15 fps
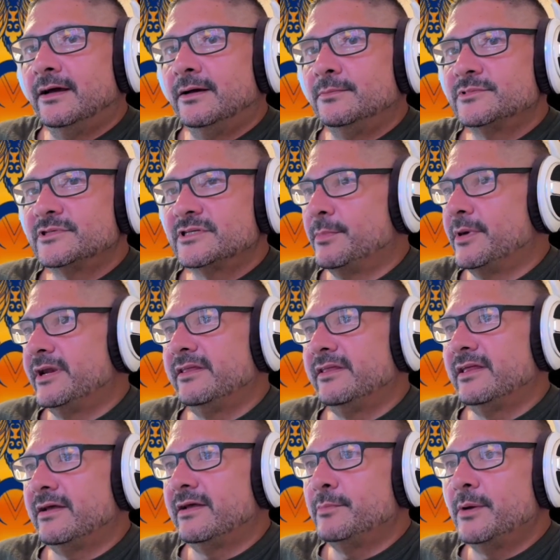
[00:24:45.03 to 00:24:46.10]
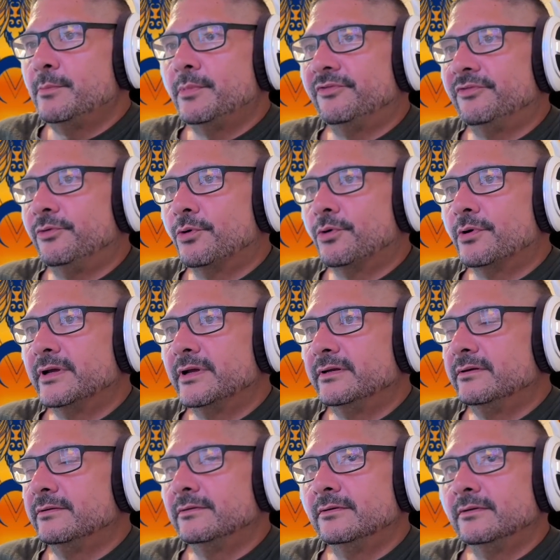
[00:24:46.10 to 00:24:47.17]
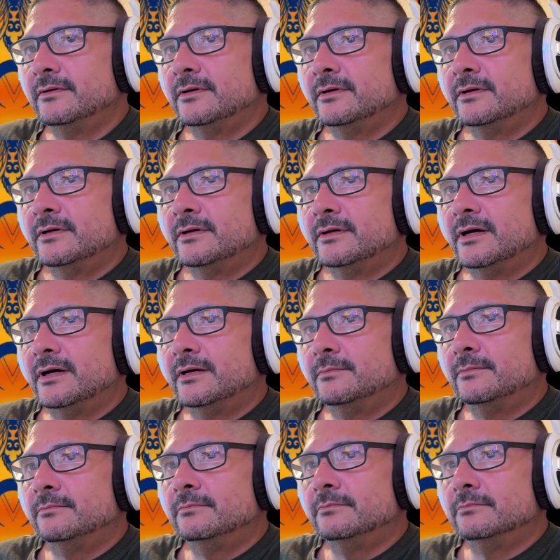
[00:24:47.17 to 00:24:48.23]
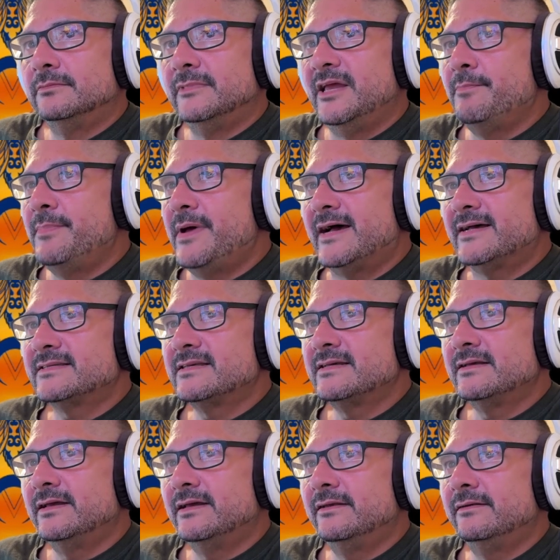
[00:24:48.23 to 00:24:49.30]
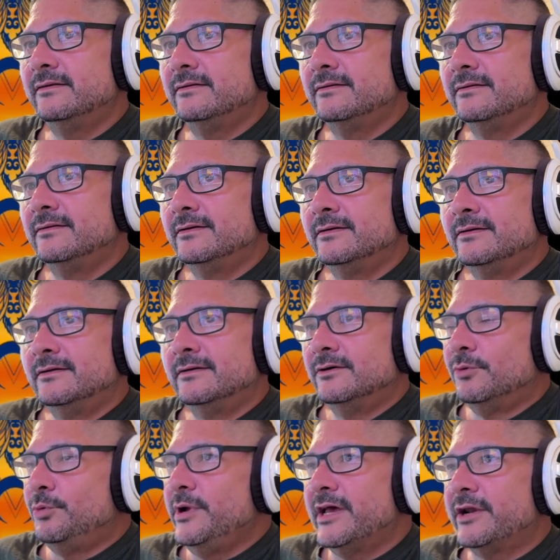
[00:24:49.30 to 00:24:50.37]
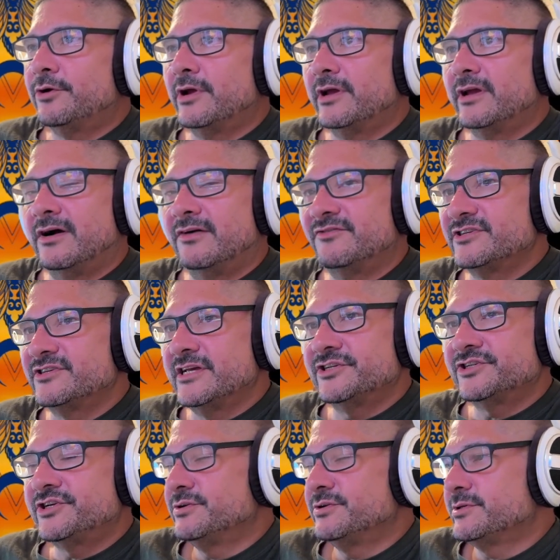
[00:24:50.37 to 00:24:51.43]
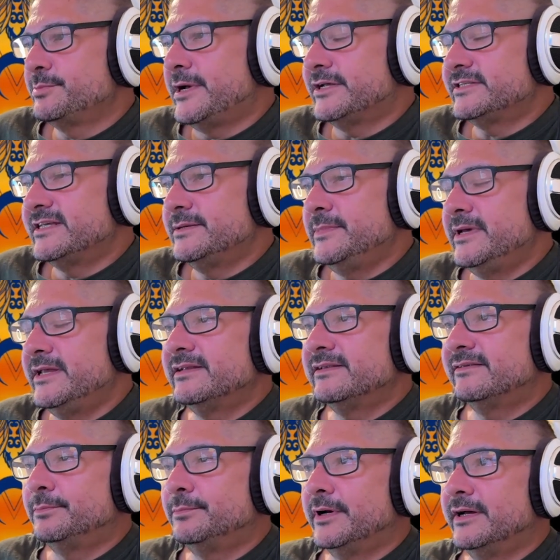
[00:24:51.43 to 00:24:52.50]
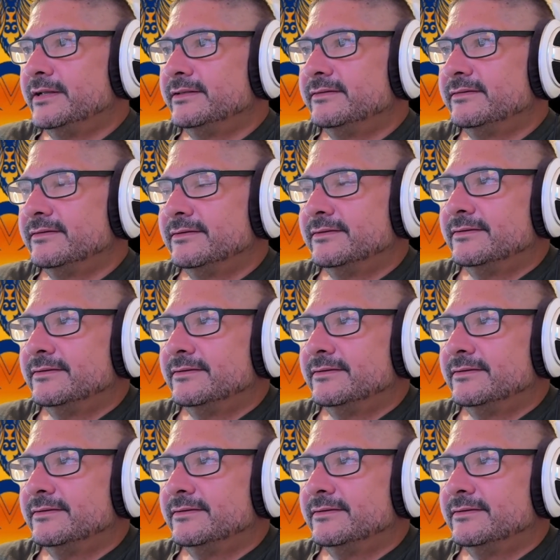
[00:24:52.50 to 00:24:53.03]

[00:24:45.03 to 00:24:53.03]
Somebody that I've met before and in passing, and we had a great conversation. It was about 10 minutes, but